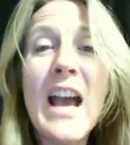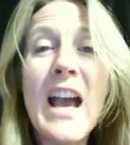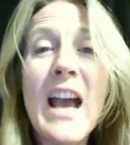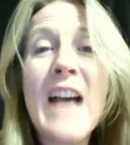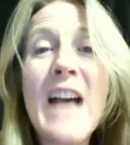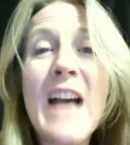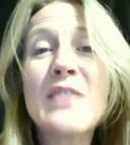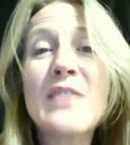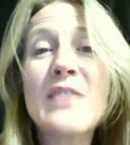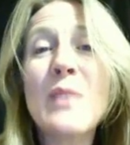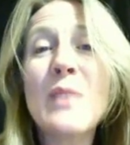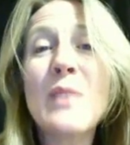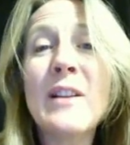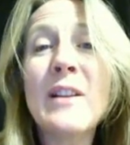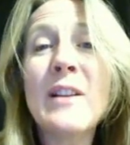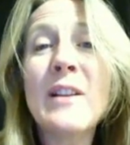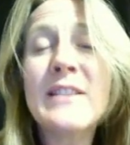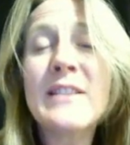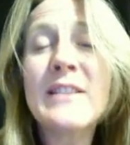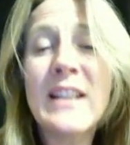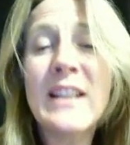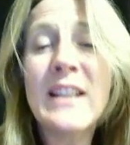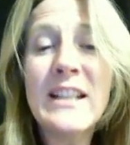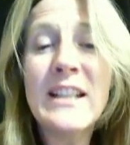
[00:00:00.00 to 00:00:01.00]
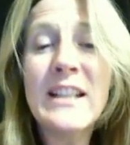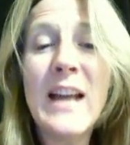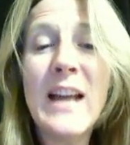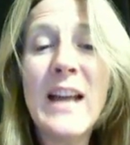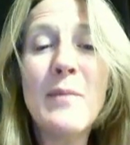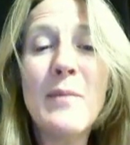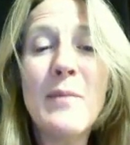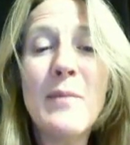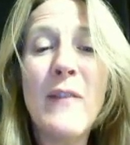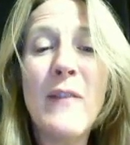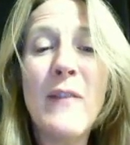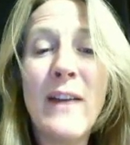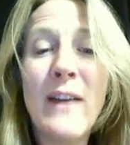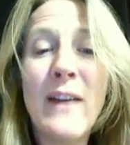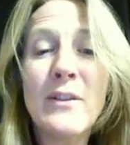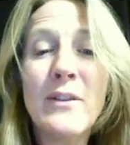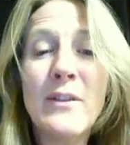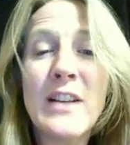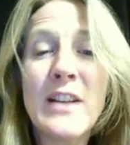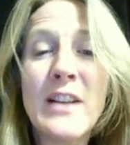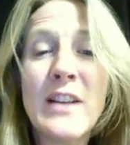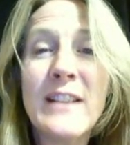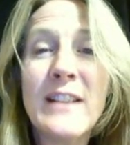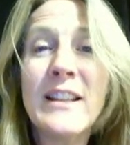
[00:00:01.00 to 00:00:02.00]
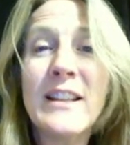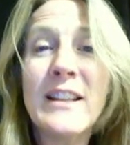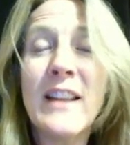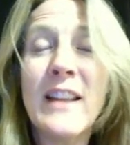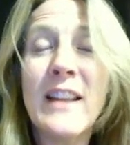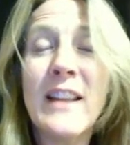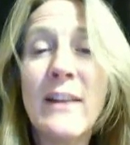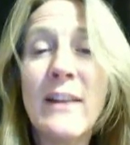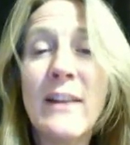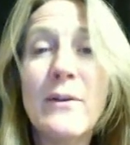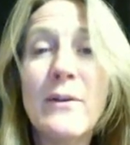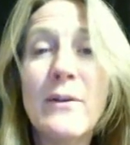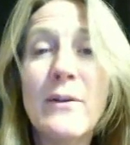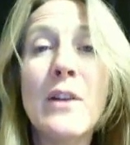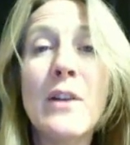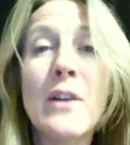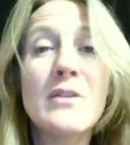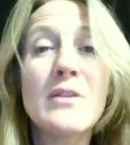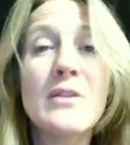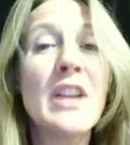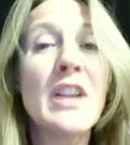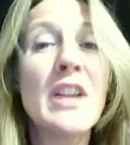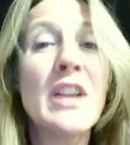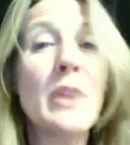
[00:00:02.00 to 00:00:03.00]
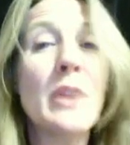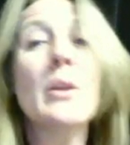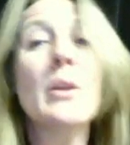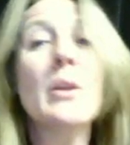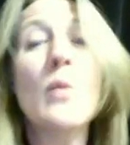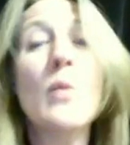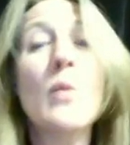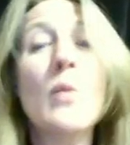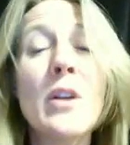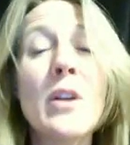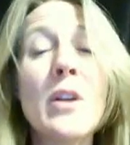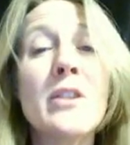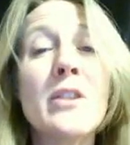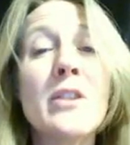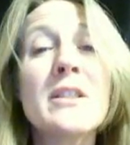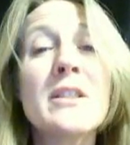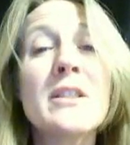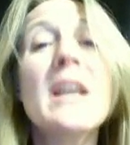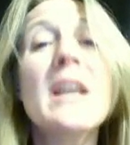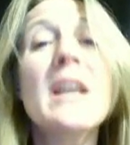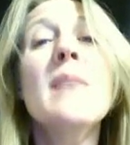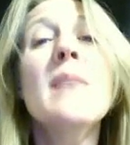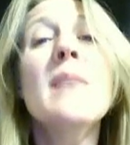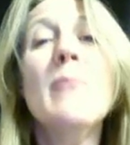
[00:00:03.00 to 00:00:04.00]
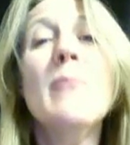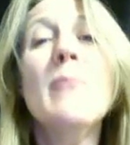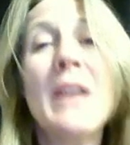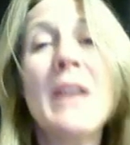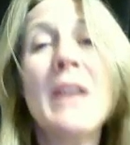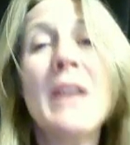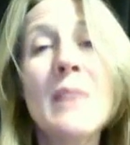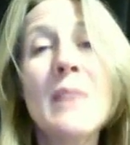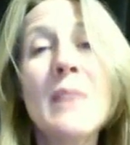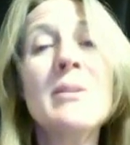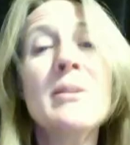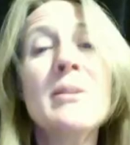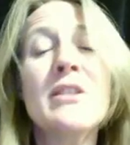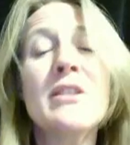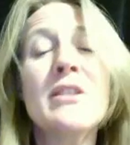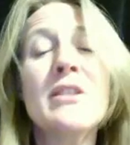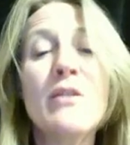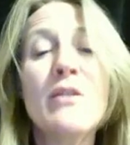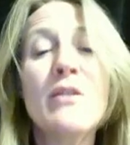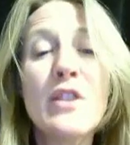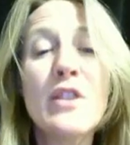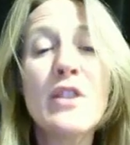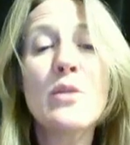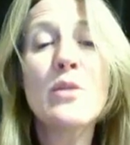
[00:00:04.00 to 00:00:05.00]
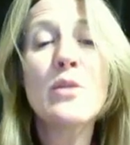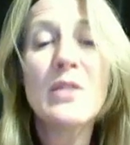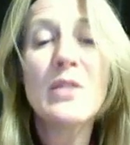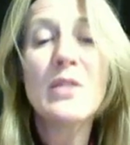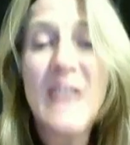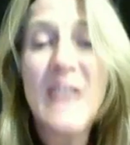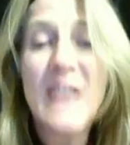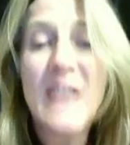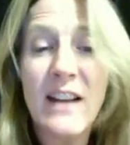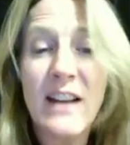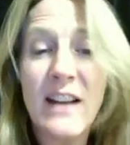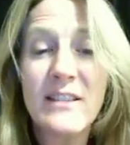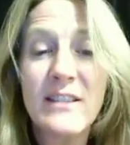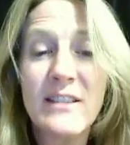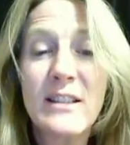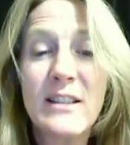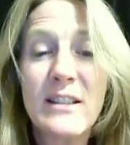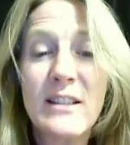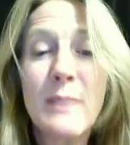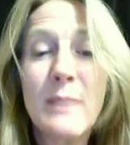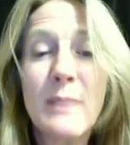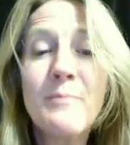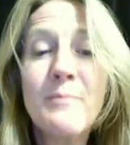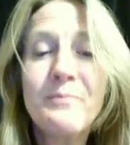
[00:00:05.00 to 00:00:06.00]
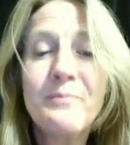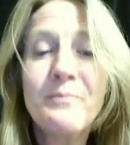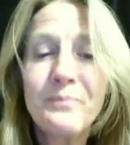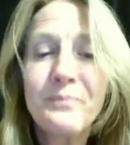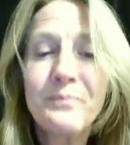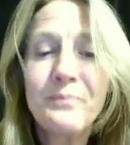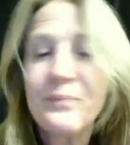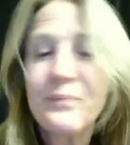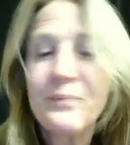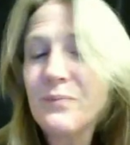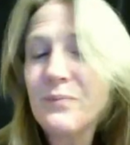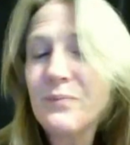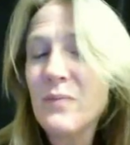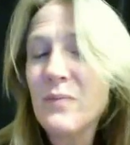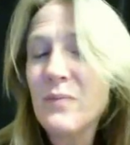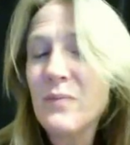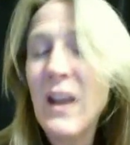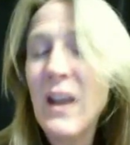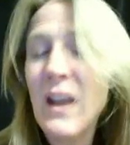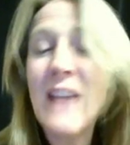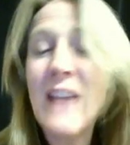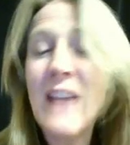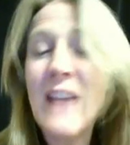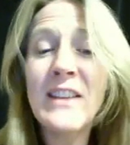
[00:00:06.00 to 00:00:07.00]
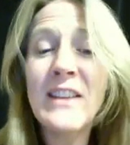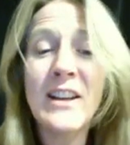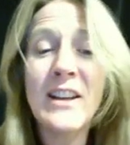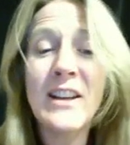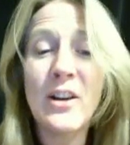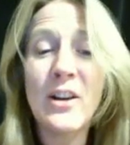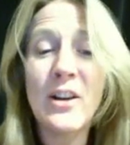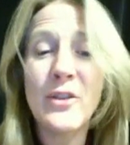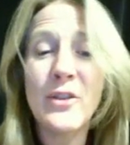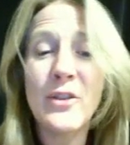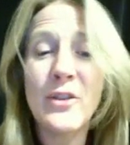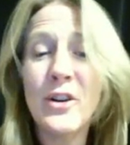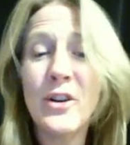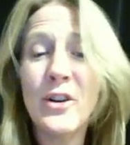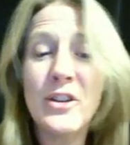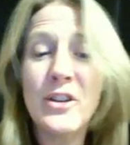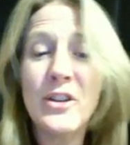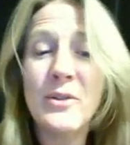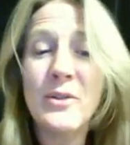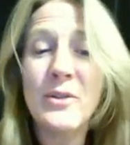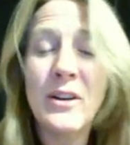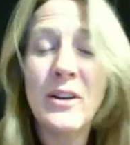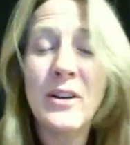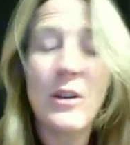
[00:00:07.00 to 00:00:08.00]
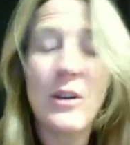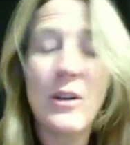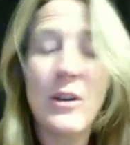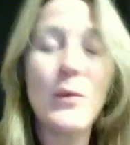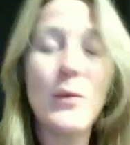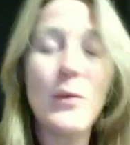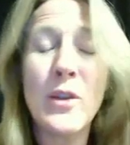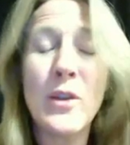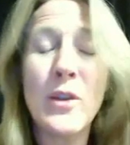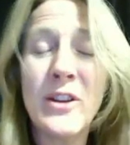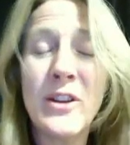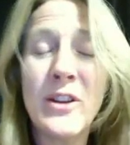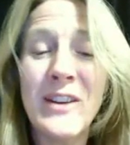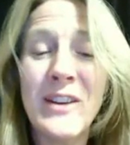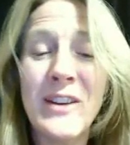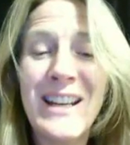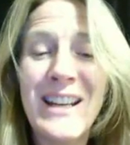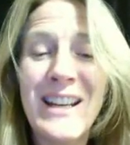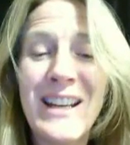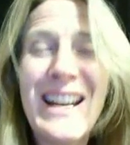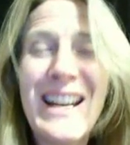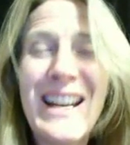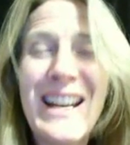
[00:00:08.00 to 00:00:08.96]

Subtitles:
as well as any type of advertising that involves not only words, but images, visual texts. And then our fourth unit